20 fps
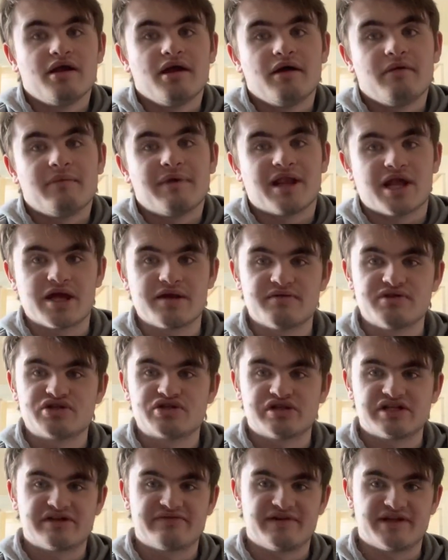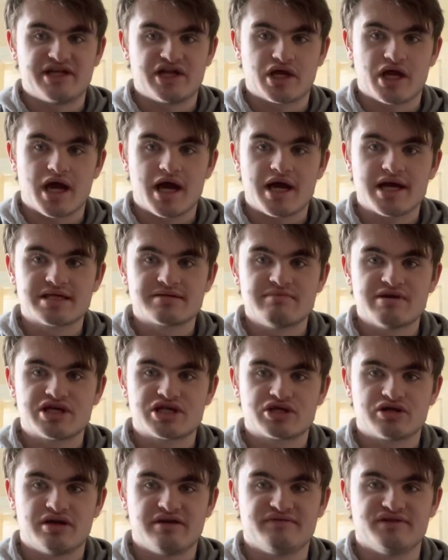Well, I hope you enjoyed this video, guys. Make
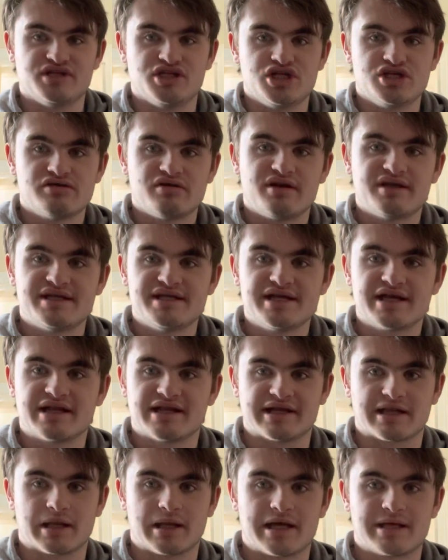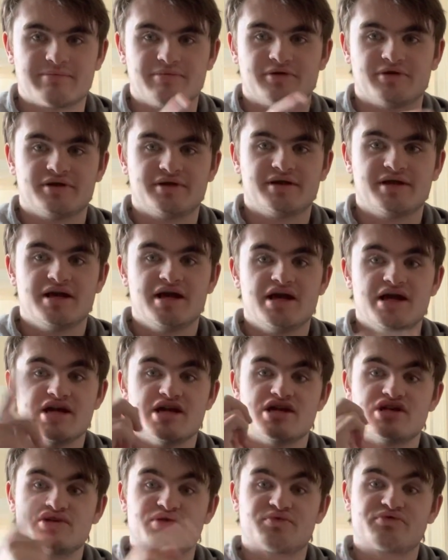sure if you're new around here, click the like button,
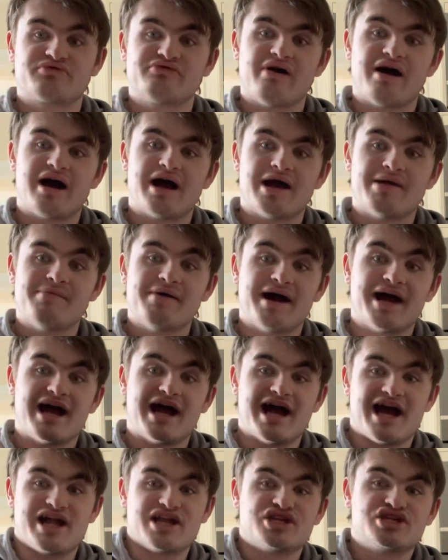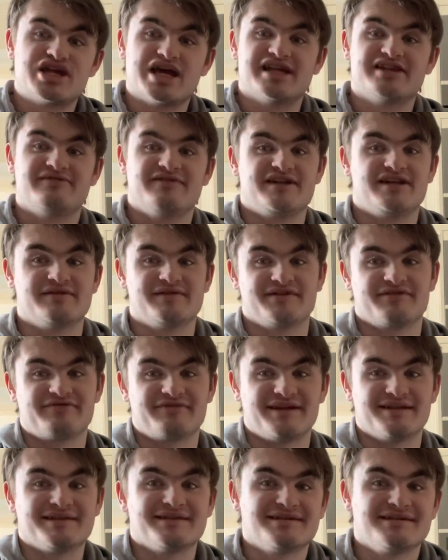subscribe, and share this video with your
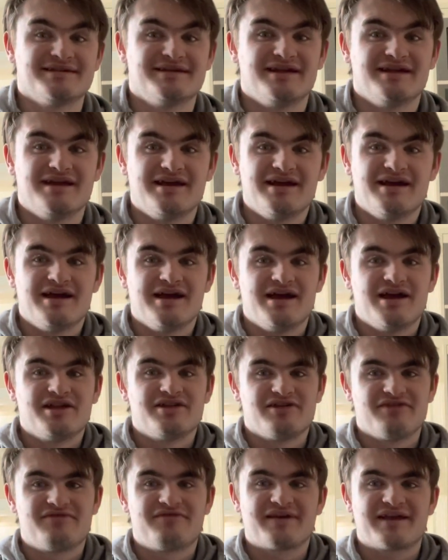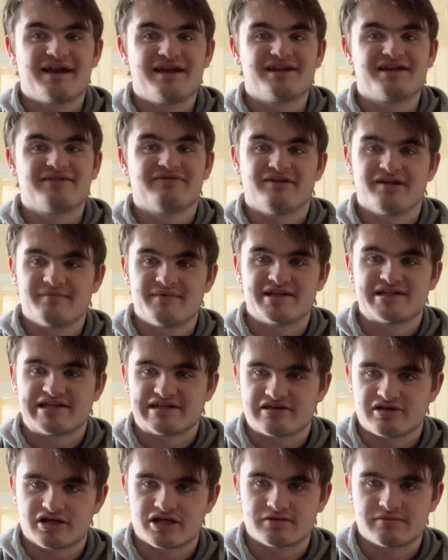friends. Don't forget, you can follow me on
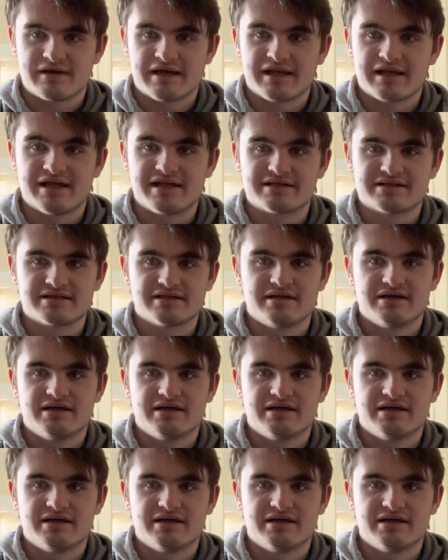TikTok as well at